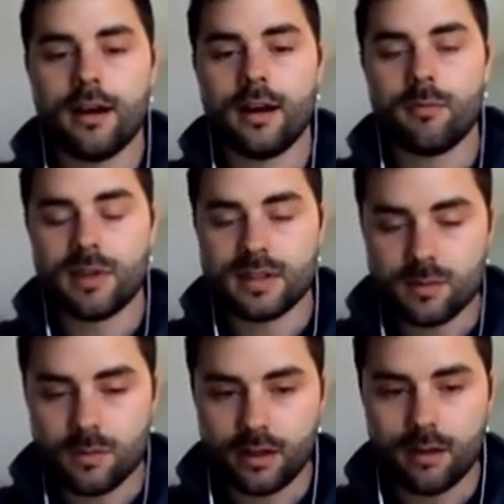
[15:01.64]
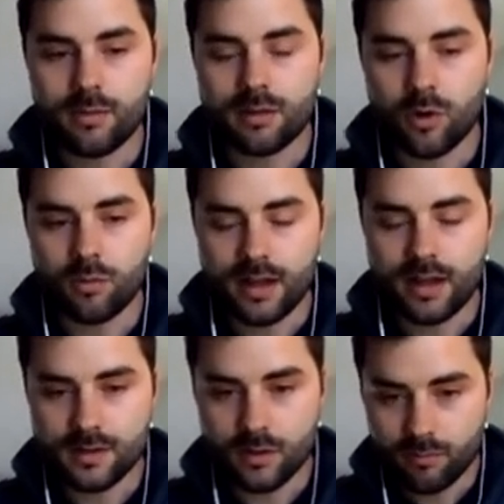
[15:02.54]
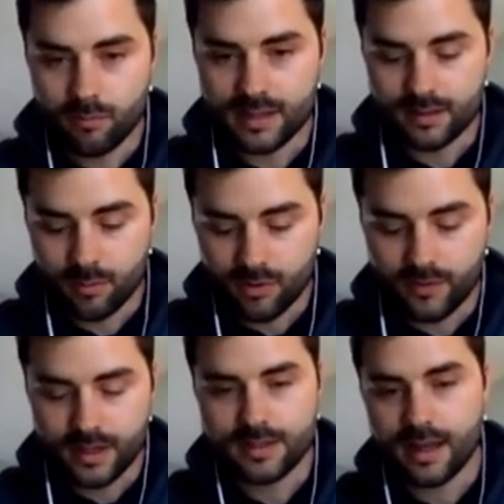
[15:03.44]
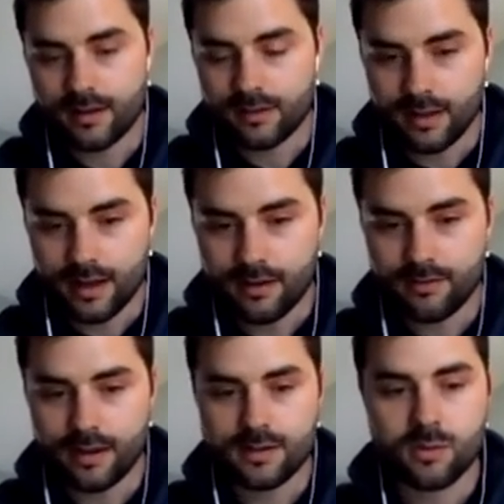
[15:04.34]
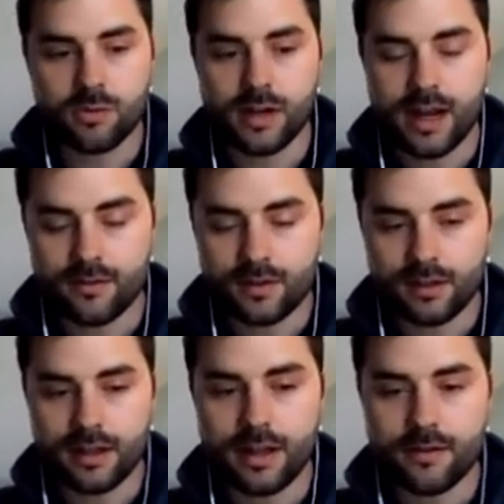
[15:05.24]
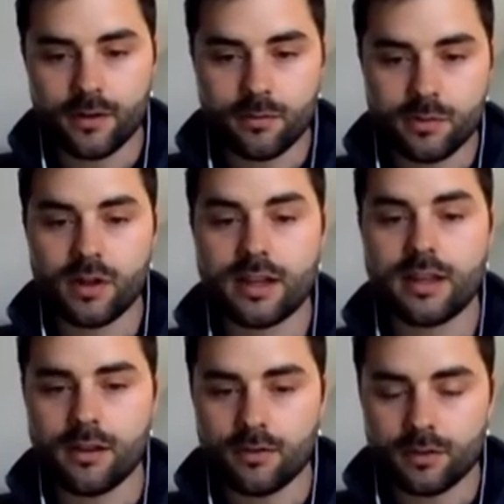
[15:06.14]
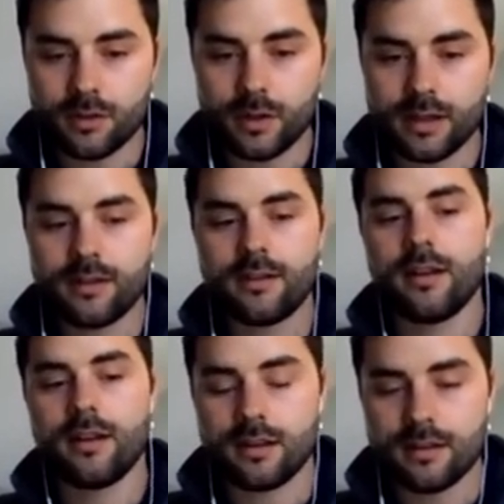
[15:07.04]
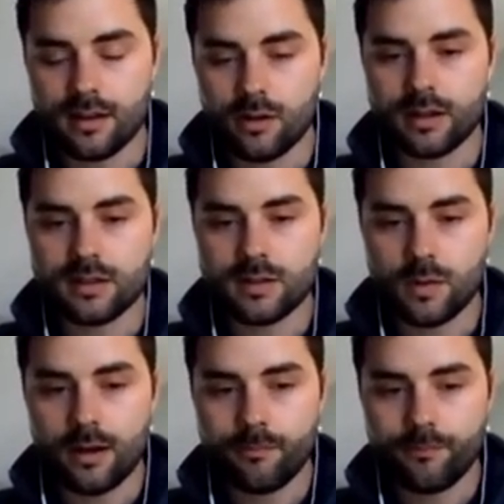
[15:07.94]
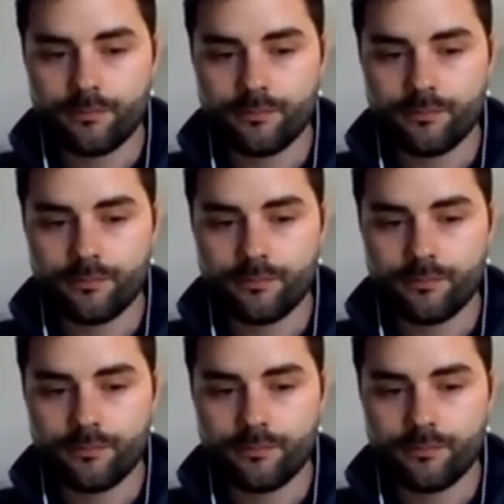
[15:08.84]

and swelling up in the bore path. So it basically prevents that clay, that super reactive clay, from drinking your fluid and continuing to swell.